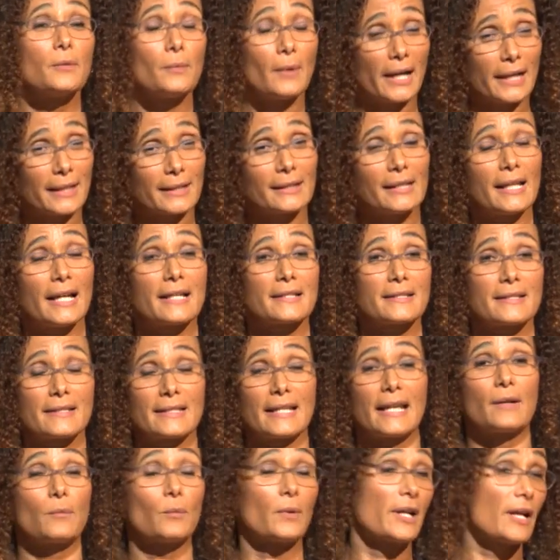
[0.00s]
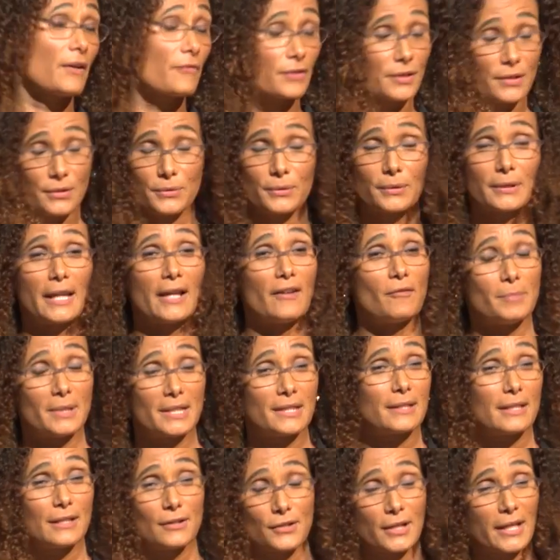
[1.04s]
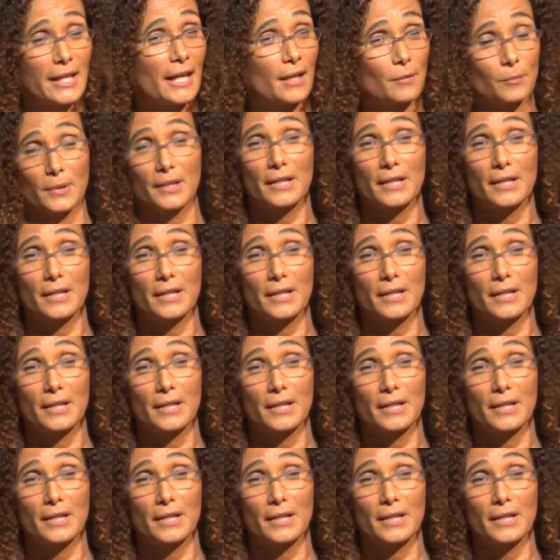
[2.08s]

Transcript: white classes at whatever school I've been teaching at,